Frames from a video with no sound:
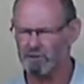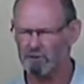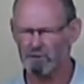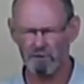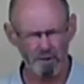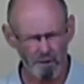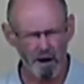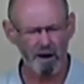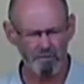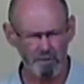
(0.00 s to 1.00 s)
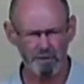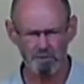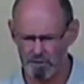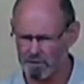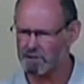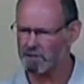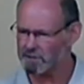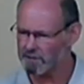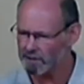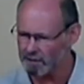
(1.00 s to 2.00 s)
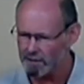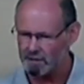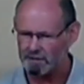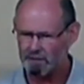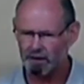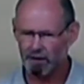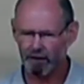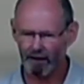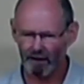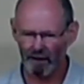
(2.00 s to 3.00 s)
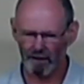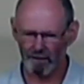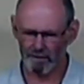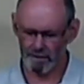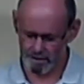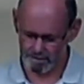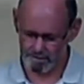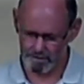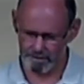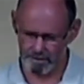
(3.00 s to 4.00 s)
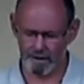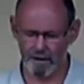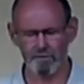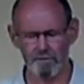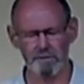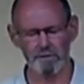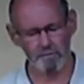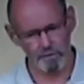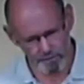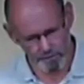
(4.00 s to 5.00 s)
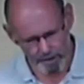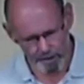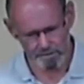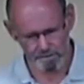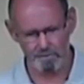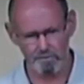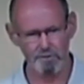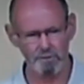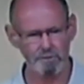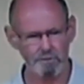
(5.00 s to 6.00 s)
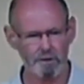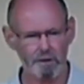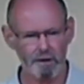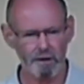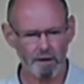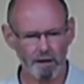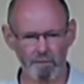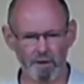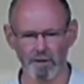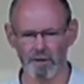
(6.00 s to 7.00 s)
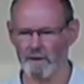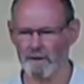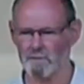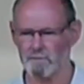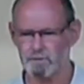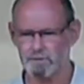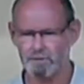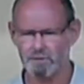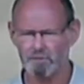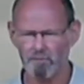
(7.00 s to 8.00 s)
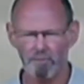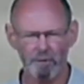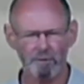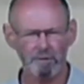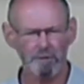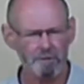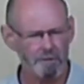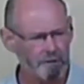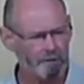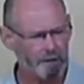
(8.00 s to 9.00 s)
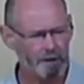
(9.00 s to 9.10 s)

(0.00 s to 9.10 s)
children that otherwise would have just neglected. I think hundreds, if not thousands, of children came under the power of the gospel, but also shown